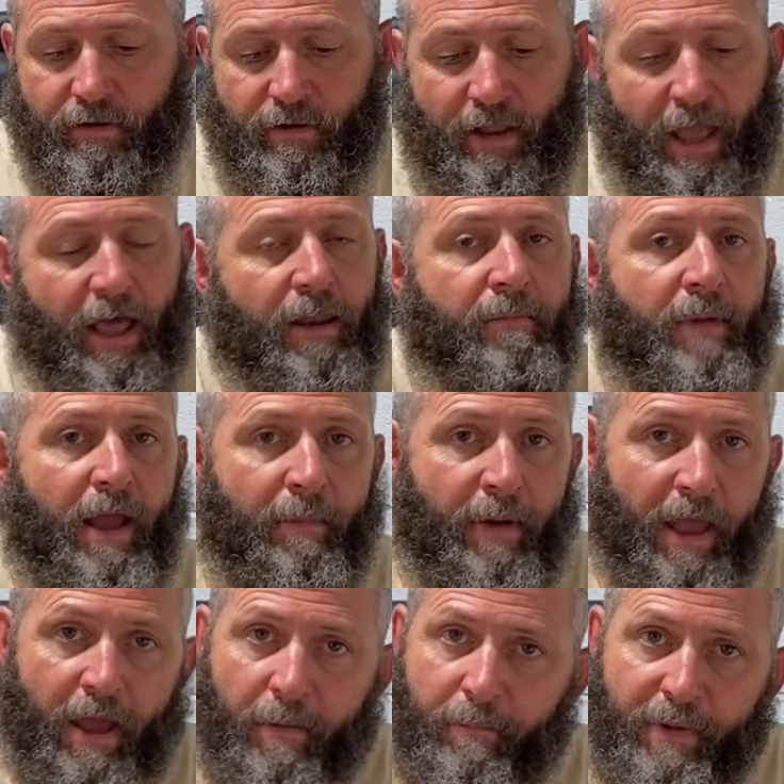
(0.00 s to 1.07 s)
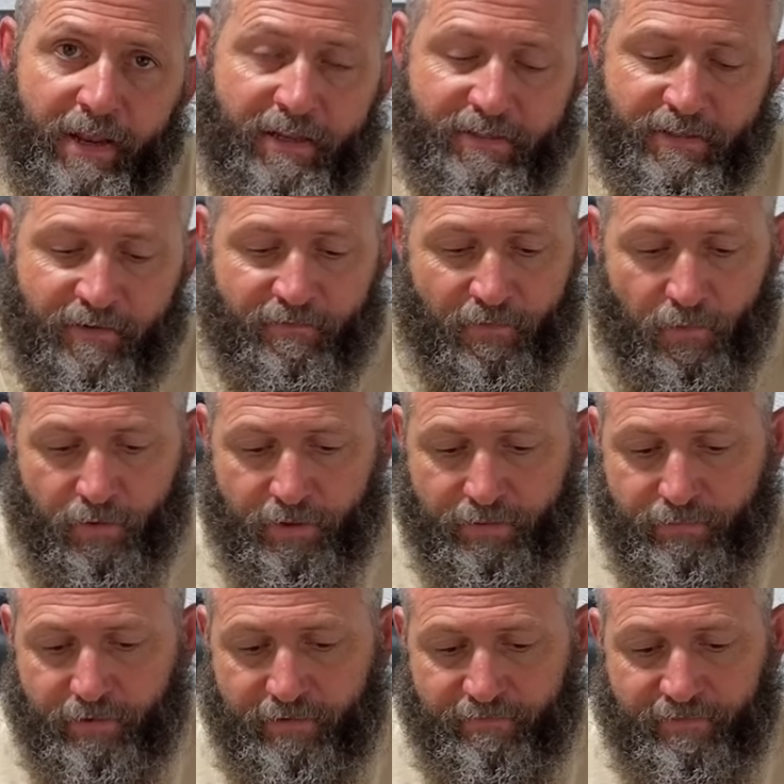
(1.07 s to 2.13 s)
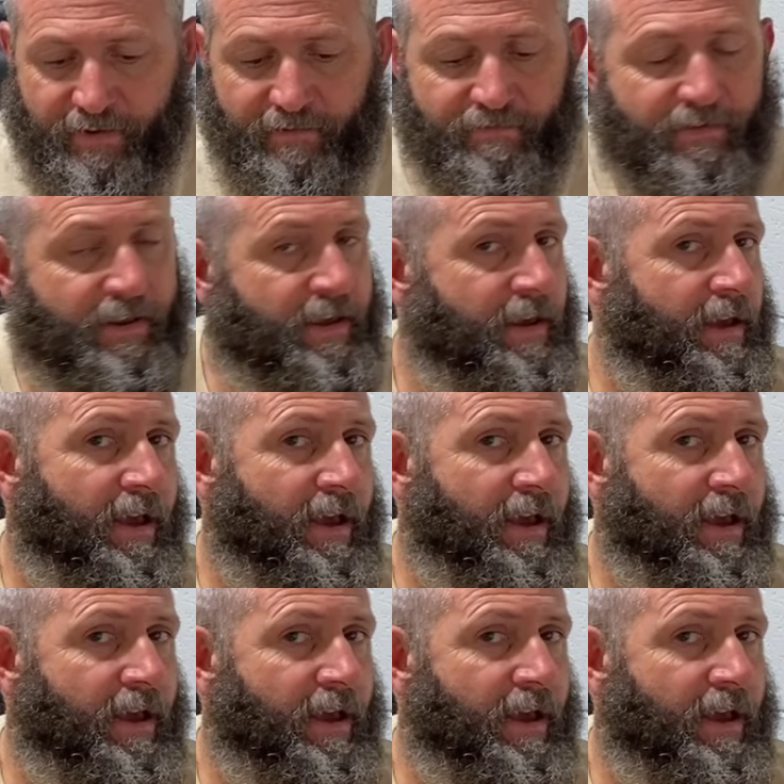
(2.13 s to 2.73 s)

Alabama outbid us at 43.50.